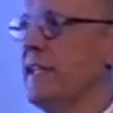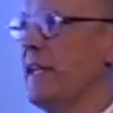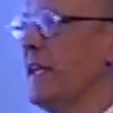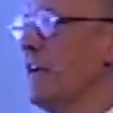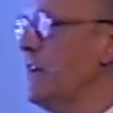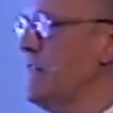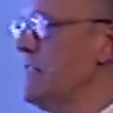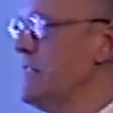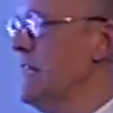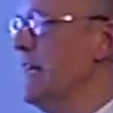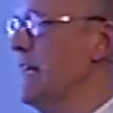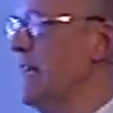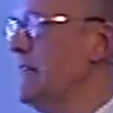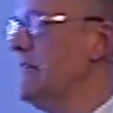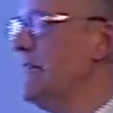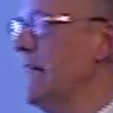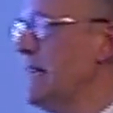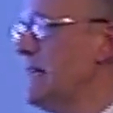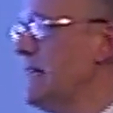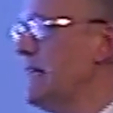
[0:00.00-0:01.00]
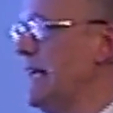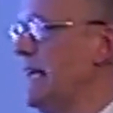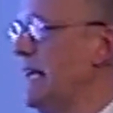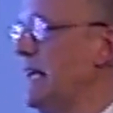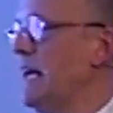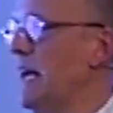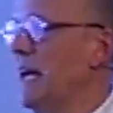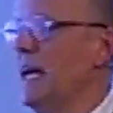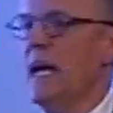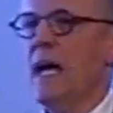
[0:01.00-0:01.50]
here is then that
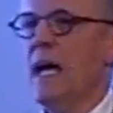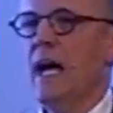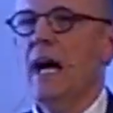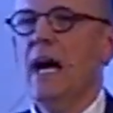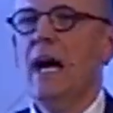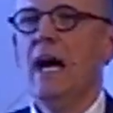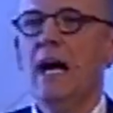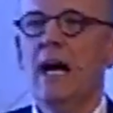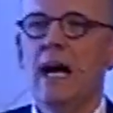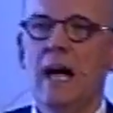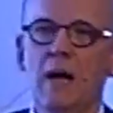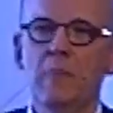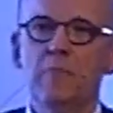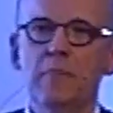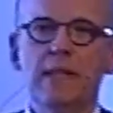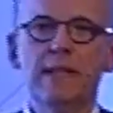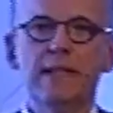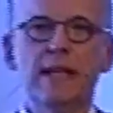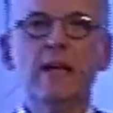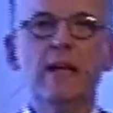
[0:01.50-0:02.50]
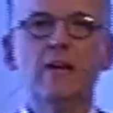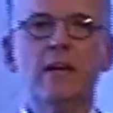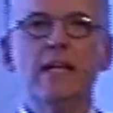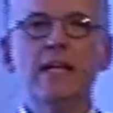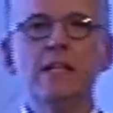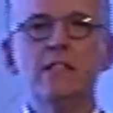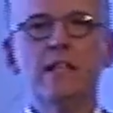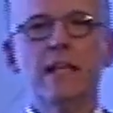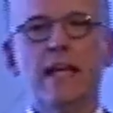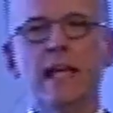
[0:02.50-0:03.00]
there
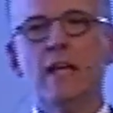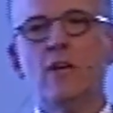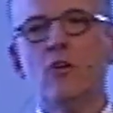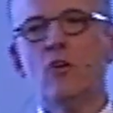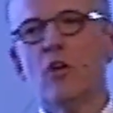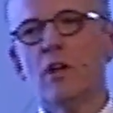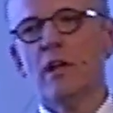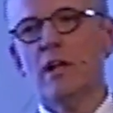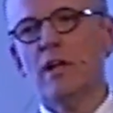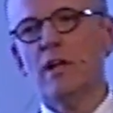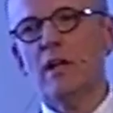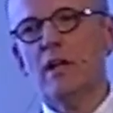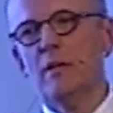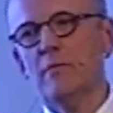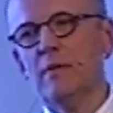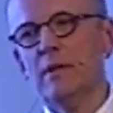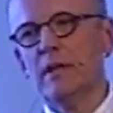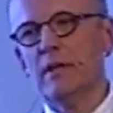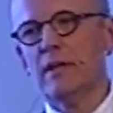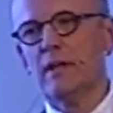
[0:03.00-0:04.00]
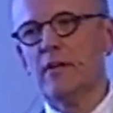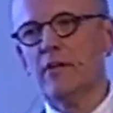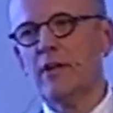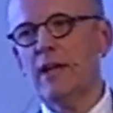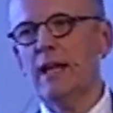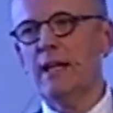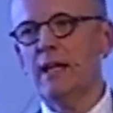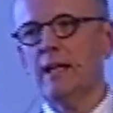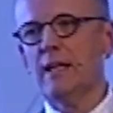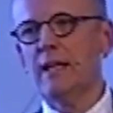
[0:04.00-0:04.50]
is a
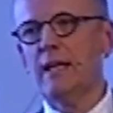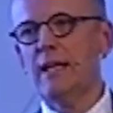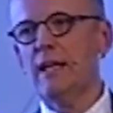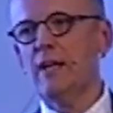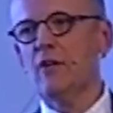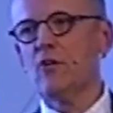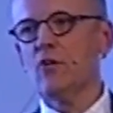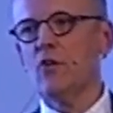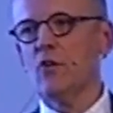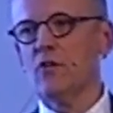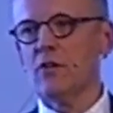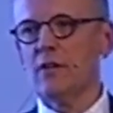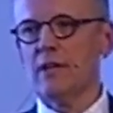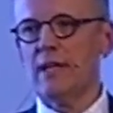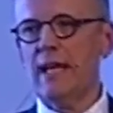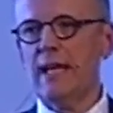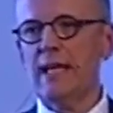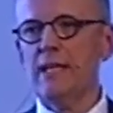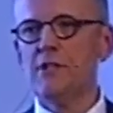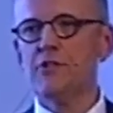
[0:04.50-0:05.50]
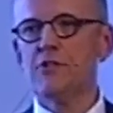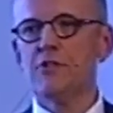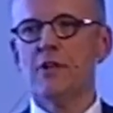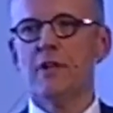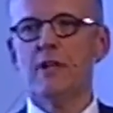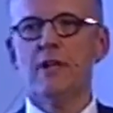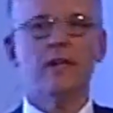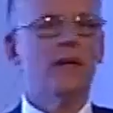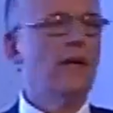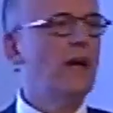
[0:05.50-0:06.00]
clear
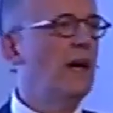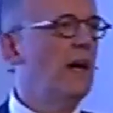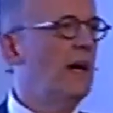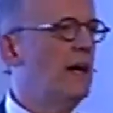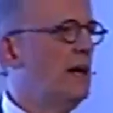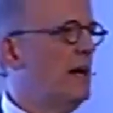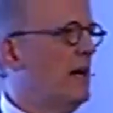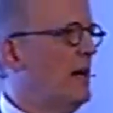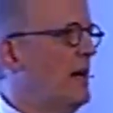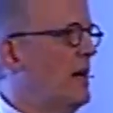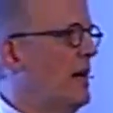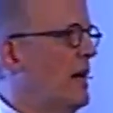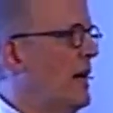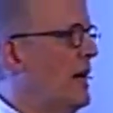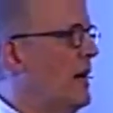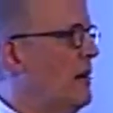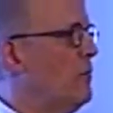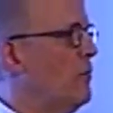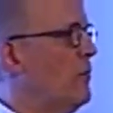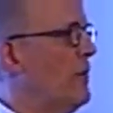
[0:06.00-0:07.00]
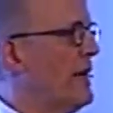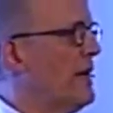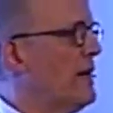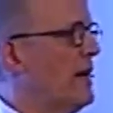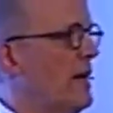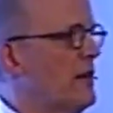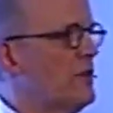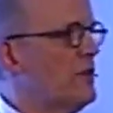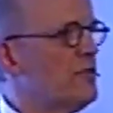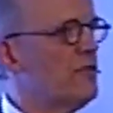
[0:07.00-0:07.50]
correlation when
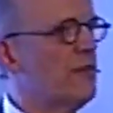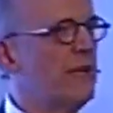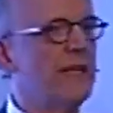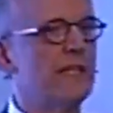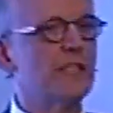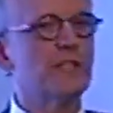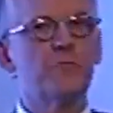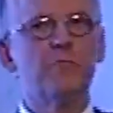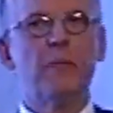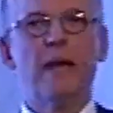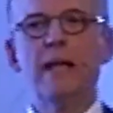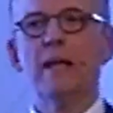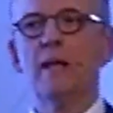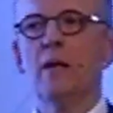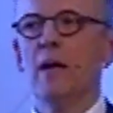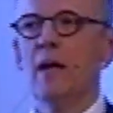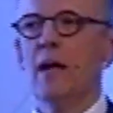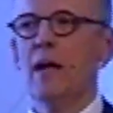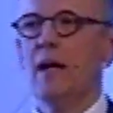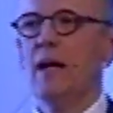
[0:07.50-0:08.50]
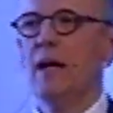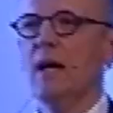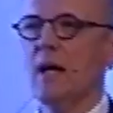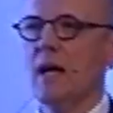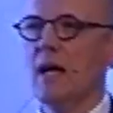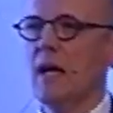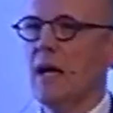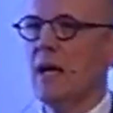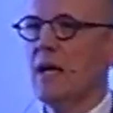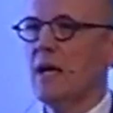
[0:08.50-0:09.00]
countries spend
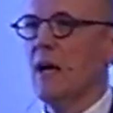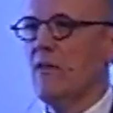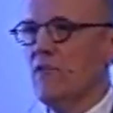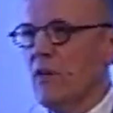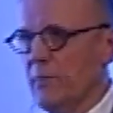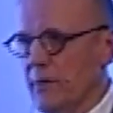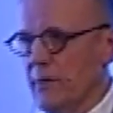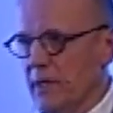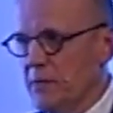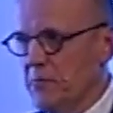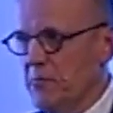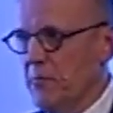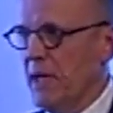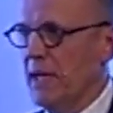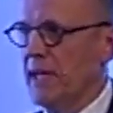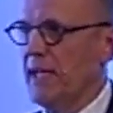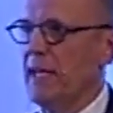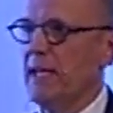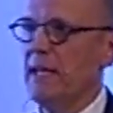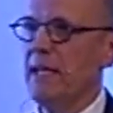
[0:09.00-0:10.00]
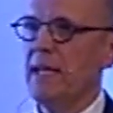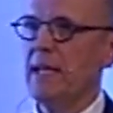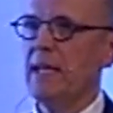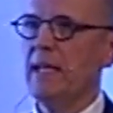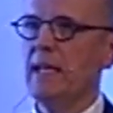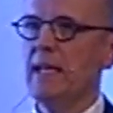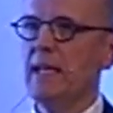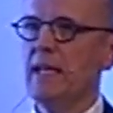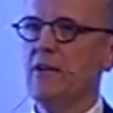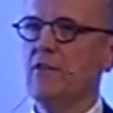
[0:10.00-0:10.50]
government money
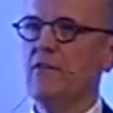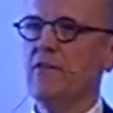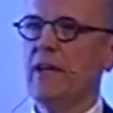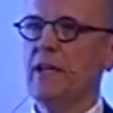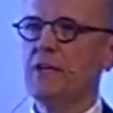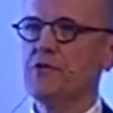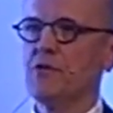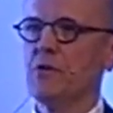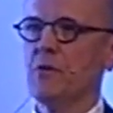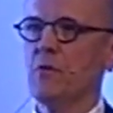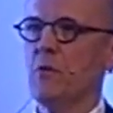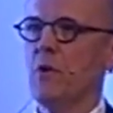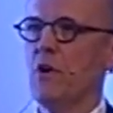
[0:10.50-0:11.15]
in innovation